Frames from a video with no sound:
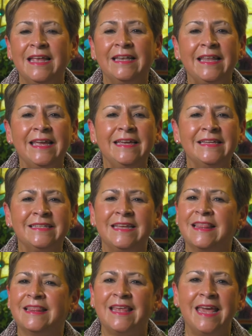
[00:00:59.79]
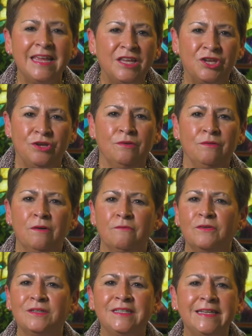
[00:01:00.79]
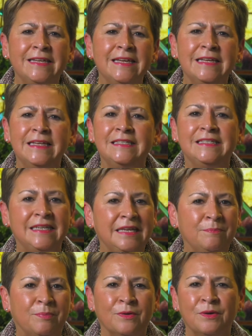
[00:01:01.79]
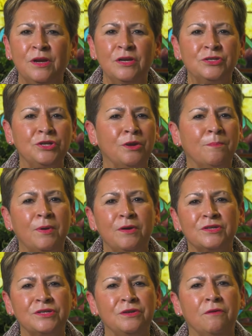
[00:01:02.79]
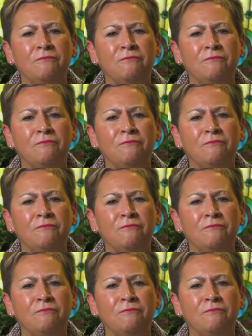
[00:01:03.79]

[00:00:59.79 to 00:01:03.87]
Laity, thank you for digging in deeper to your personal